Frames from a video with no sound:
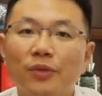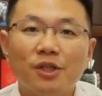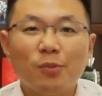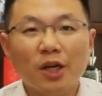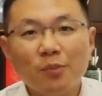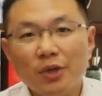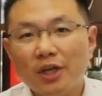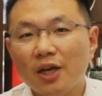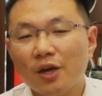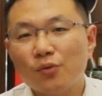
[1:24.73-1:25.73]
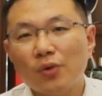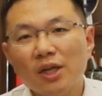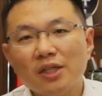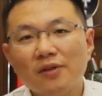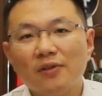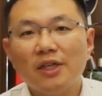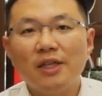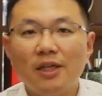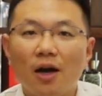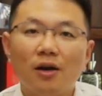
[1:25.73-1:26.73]
Despite being a relatively
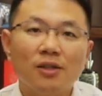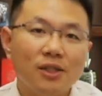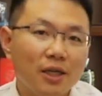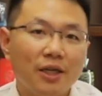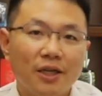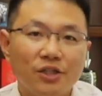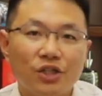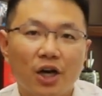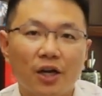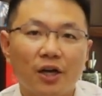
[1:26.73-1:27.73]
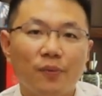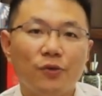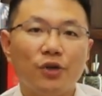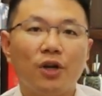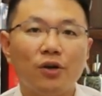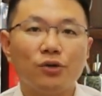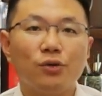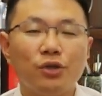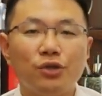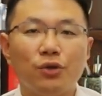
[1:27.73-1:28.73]
young city in China, you can
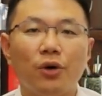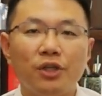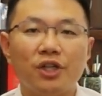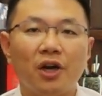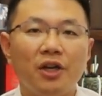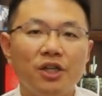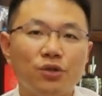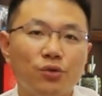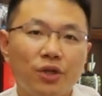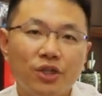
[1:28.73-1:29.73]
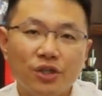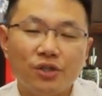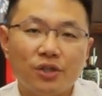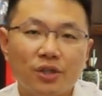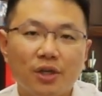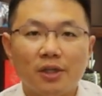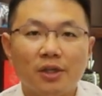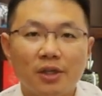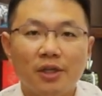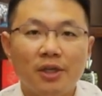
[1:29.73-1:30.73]
also enjoy Chinese traditions in